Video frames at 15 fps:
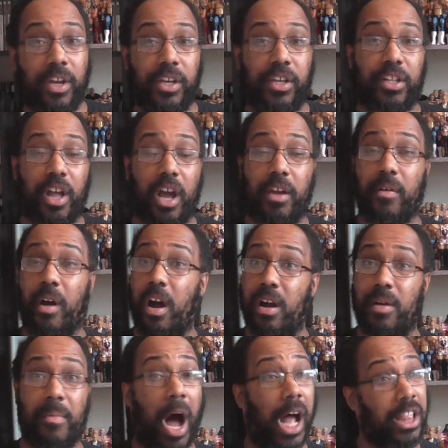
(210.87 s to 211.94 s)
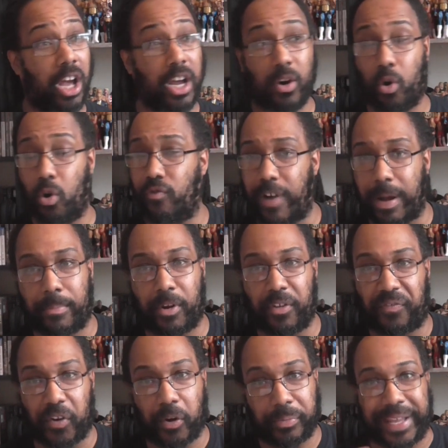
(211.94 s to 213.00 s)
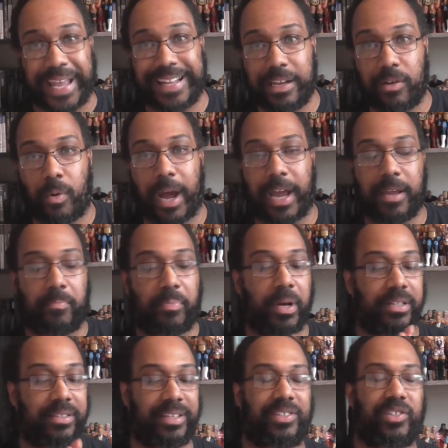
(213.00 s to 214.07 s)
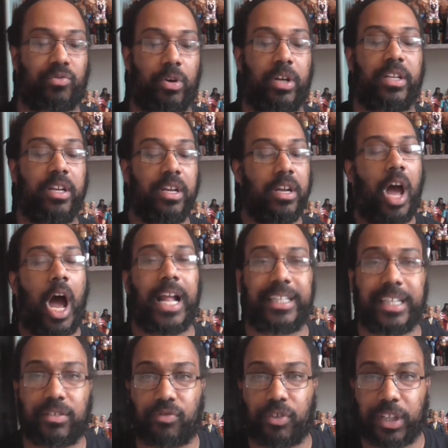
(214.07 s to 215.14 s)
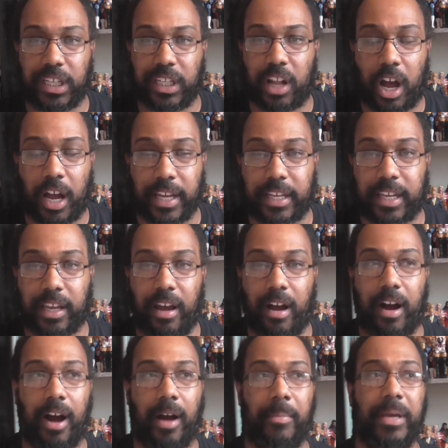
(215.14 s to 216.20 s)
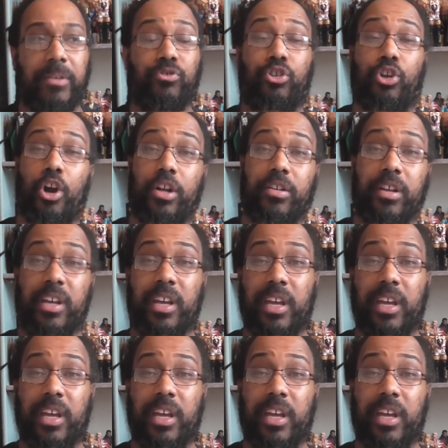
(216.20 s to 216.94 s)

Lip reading: I like all Rambo films anyway, but this one I did really like. It was good.